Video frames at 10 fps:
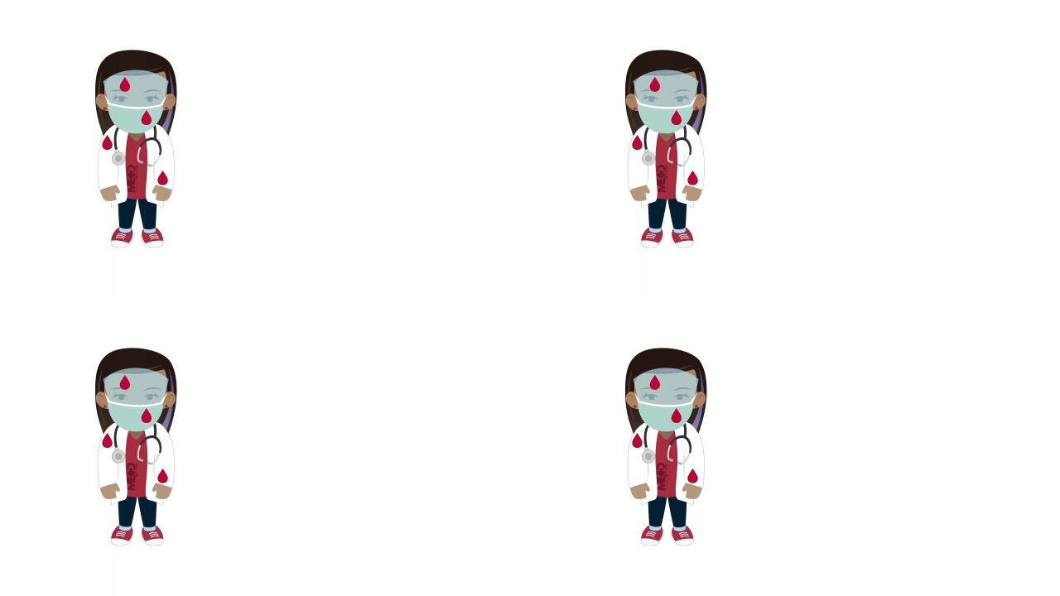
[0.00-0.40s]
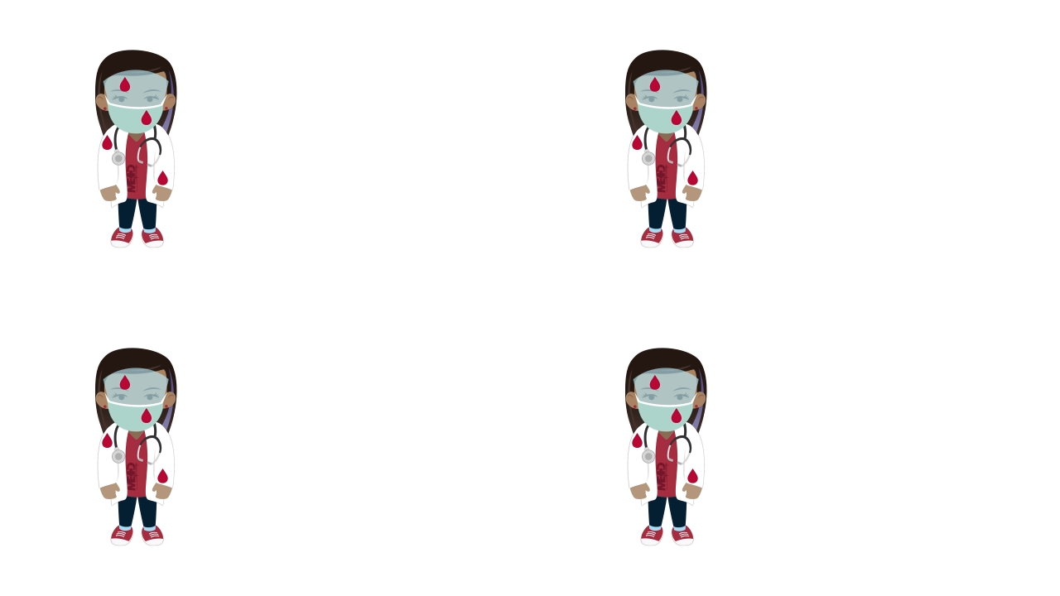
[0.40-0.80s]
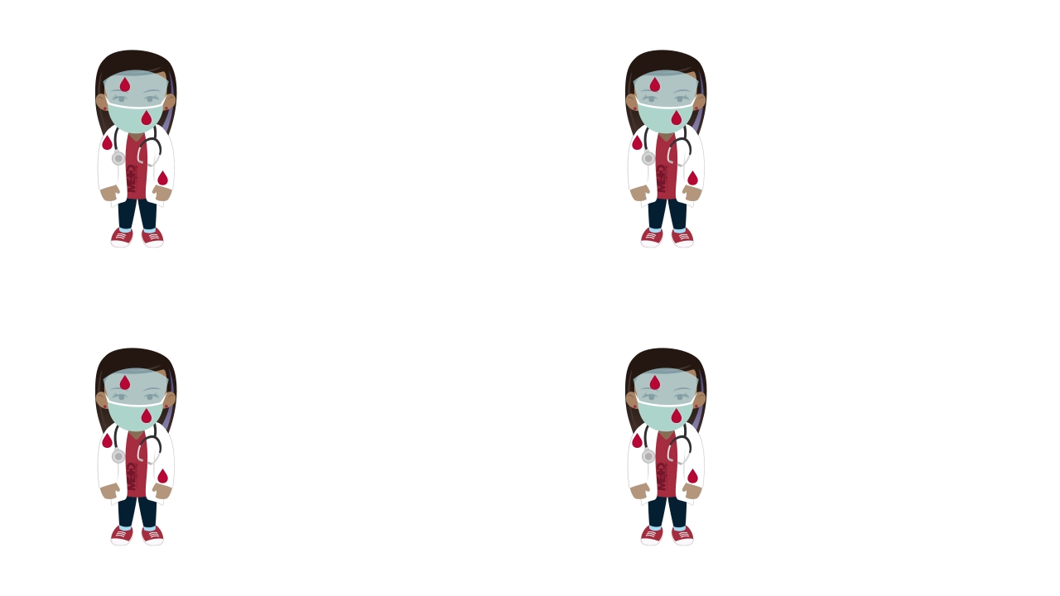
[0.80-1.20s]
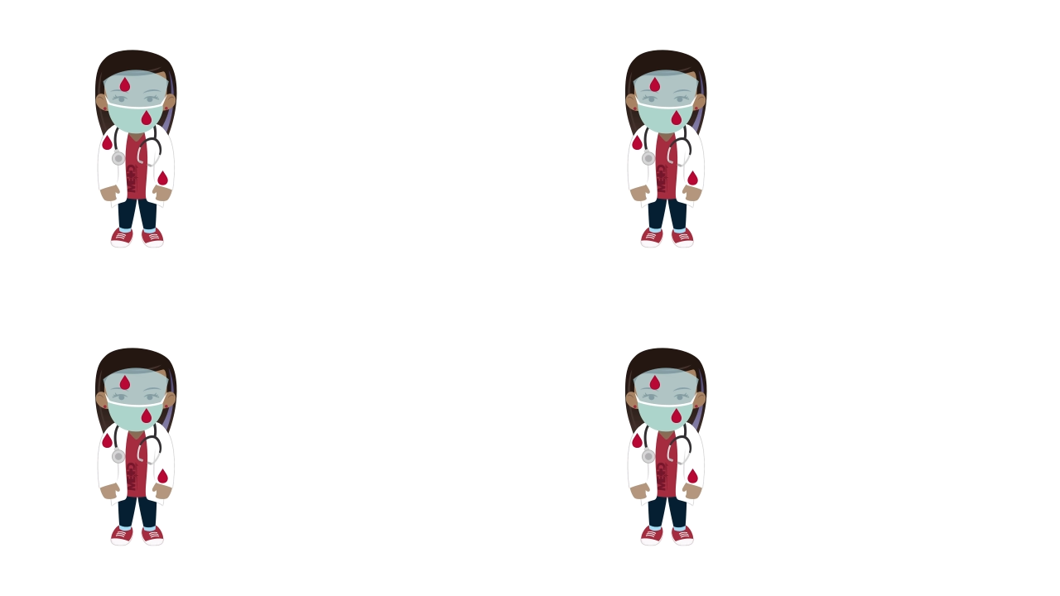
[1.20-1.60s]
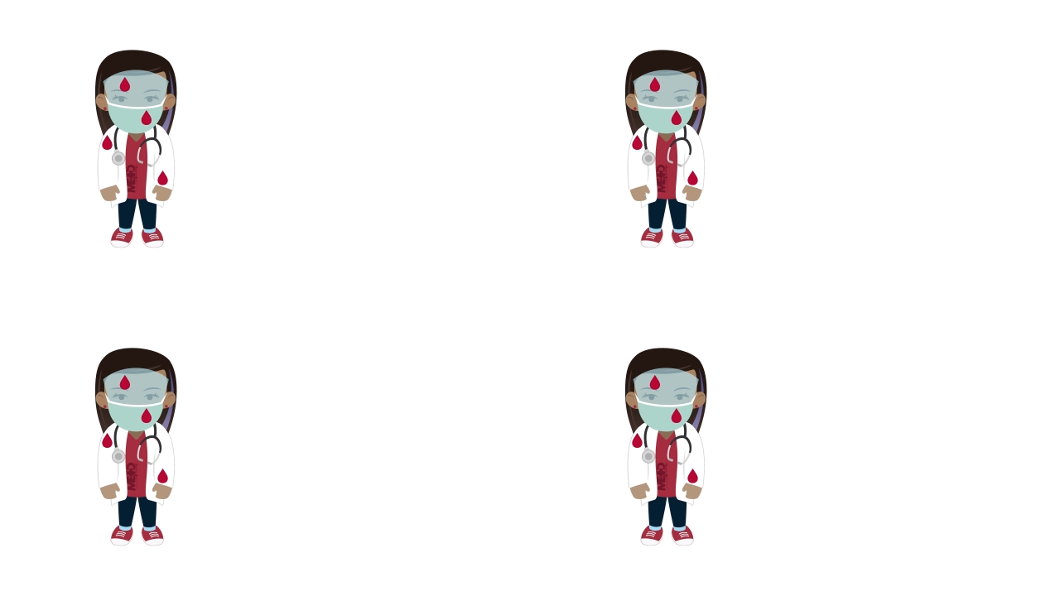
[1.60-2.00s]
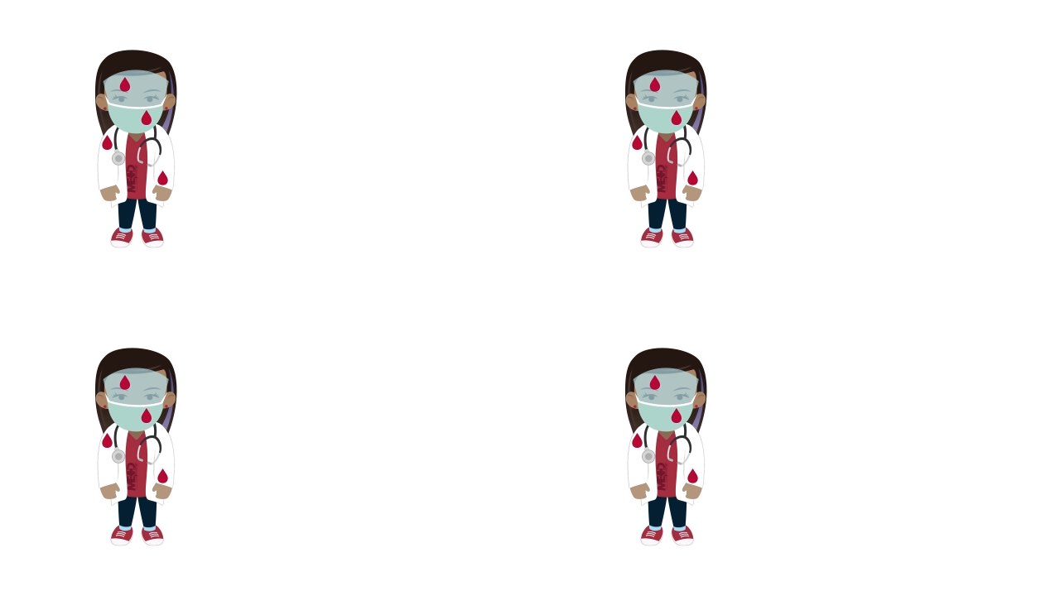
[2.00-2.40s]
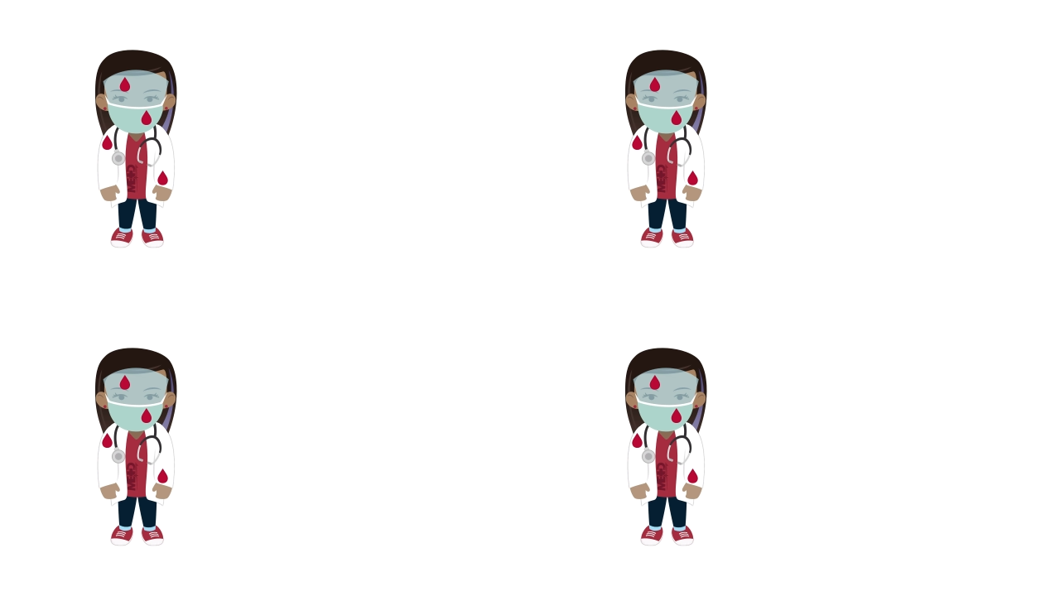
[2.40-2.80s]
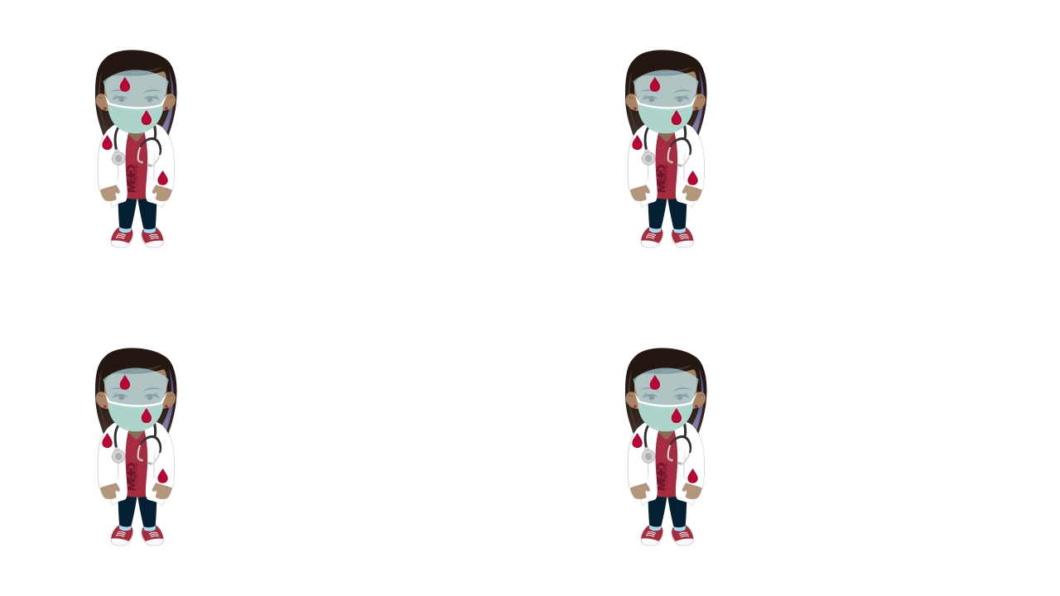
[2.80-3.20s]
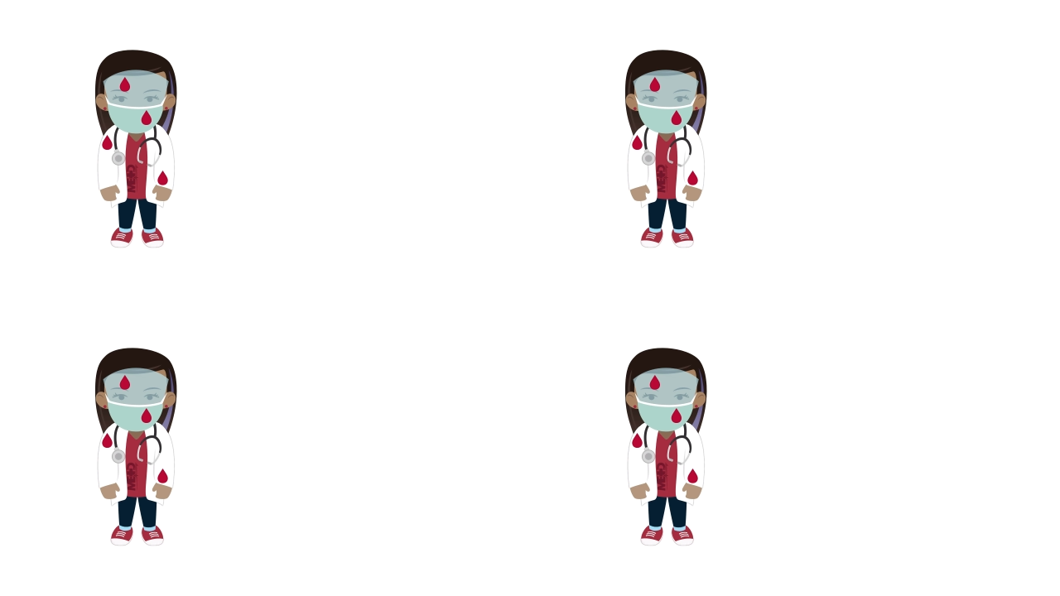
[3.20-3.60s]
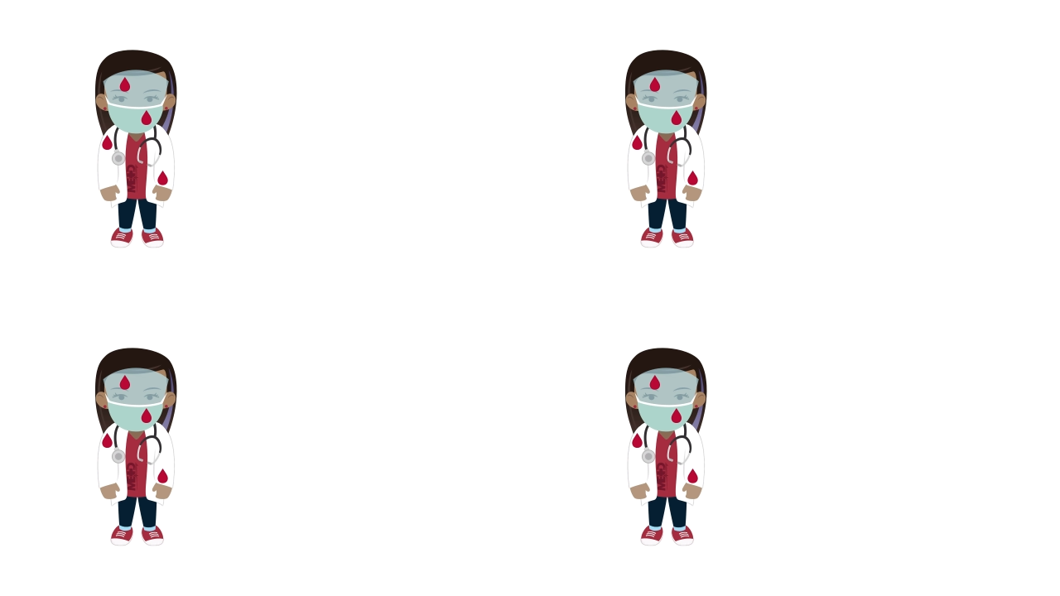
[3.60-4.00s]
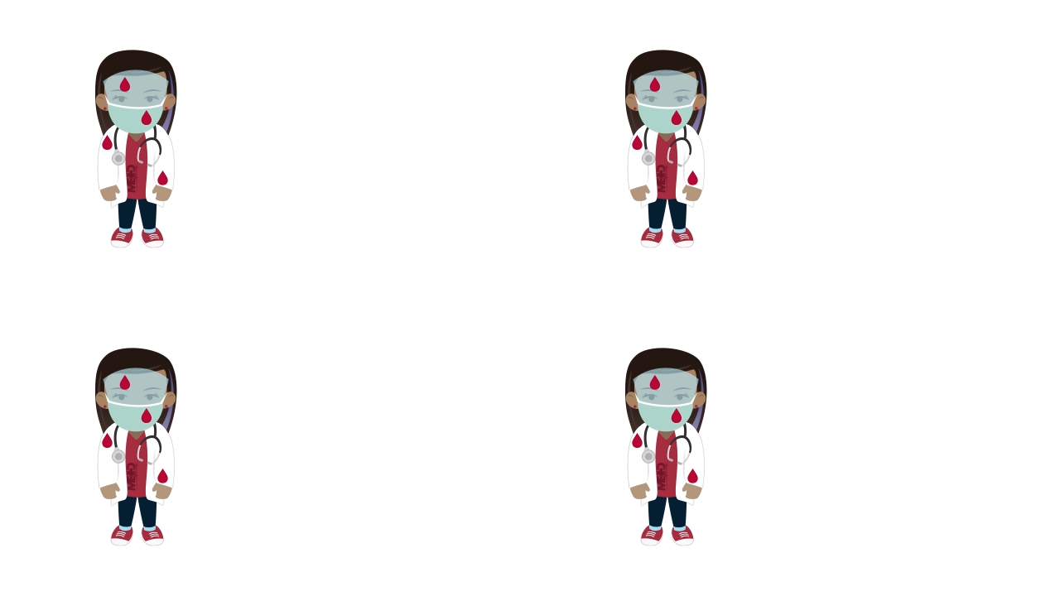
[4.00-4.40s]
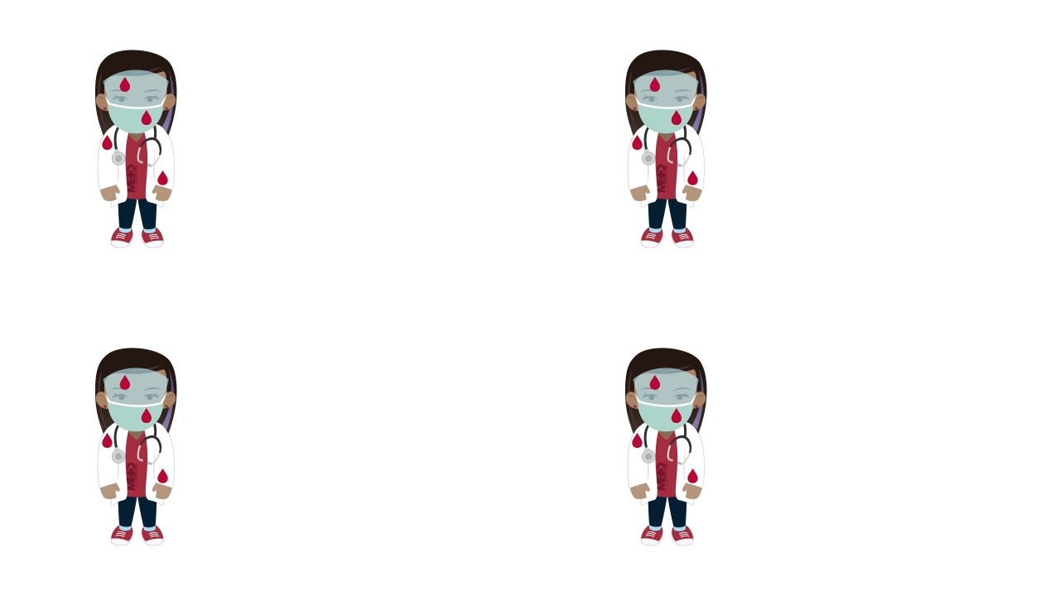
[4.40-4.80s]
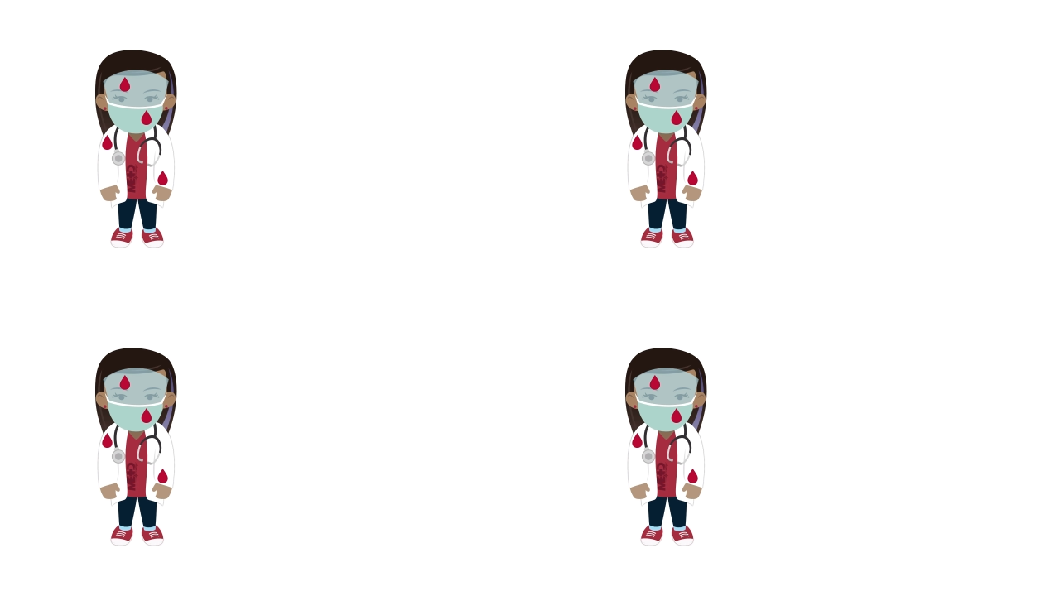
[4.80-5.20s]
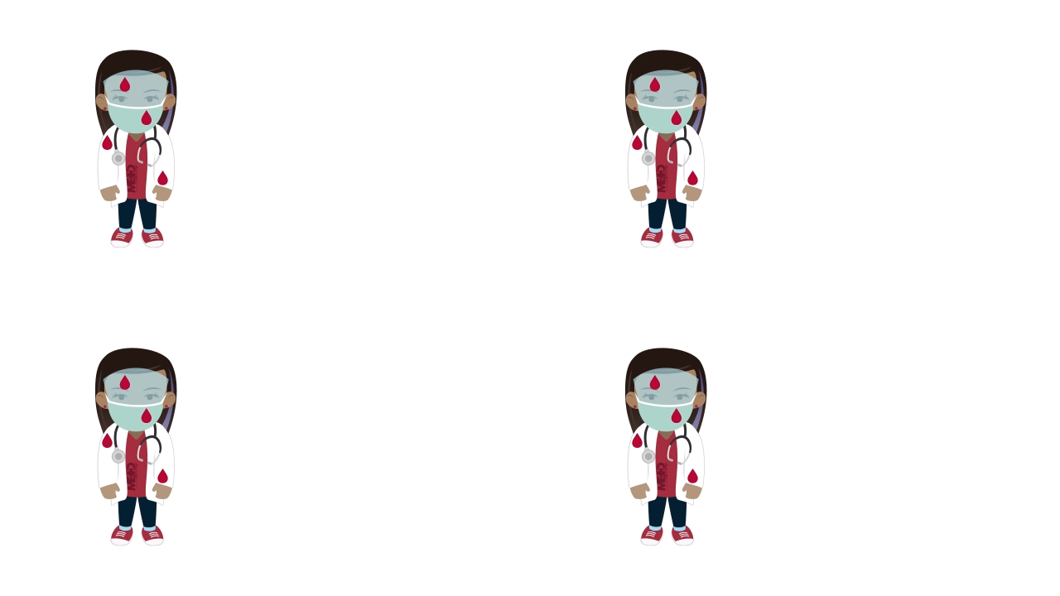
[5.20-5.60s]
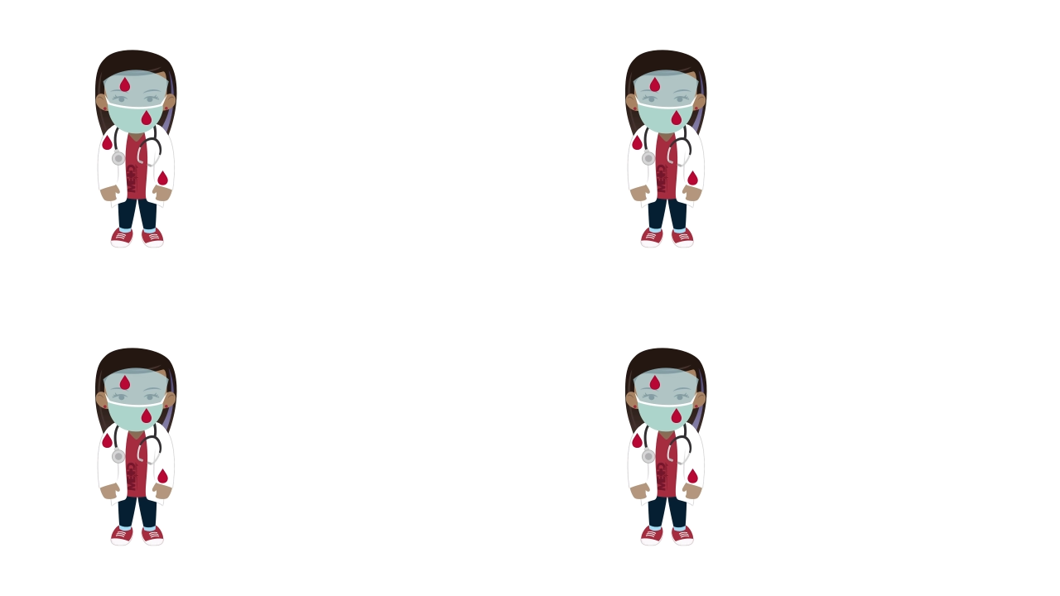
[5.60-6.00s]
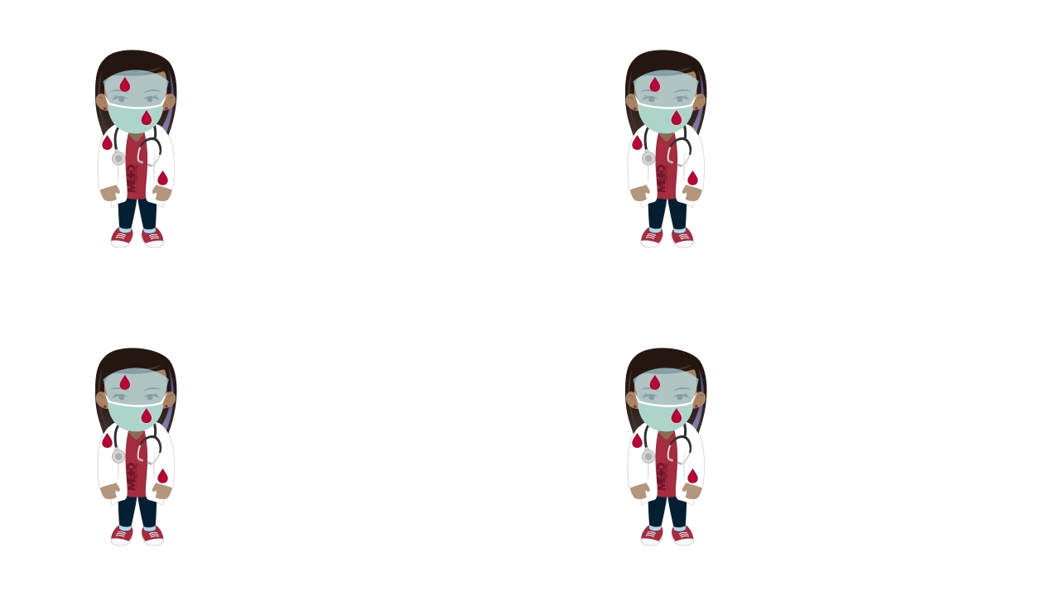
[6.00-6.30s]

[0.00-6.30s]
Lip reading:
No face is visible, so there are no lips to read.